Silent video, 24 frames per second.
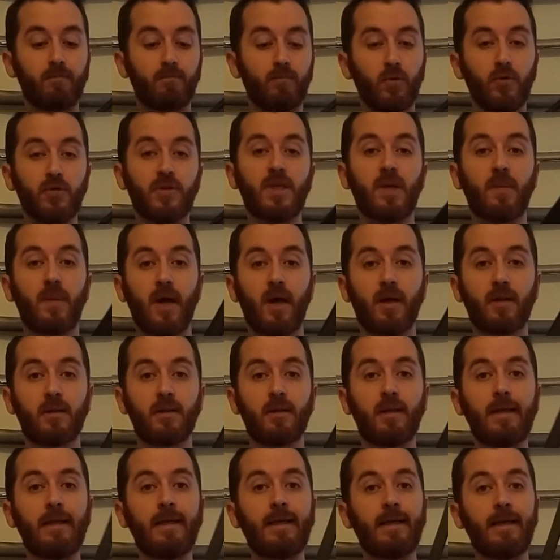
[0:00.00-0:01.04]
mostly
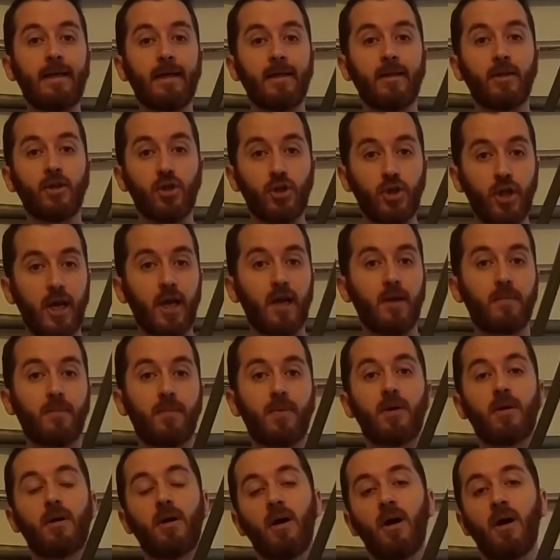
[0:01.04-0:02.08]
about the
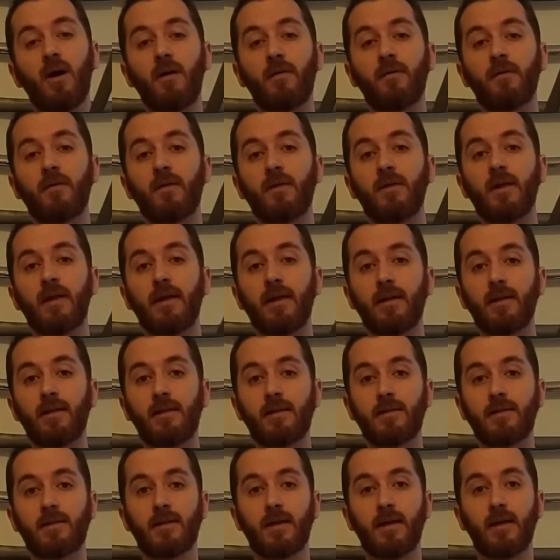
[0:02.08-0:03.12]
shape of the
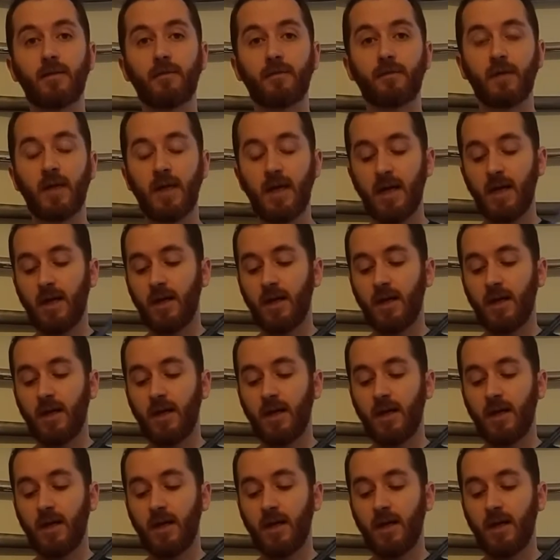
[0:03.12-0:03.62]
hilt itself.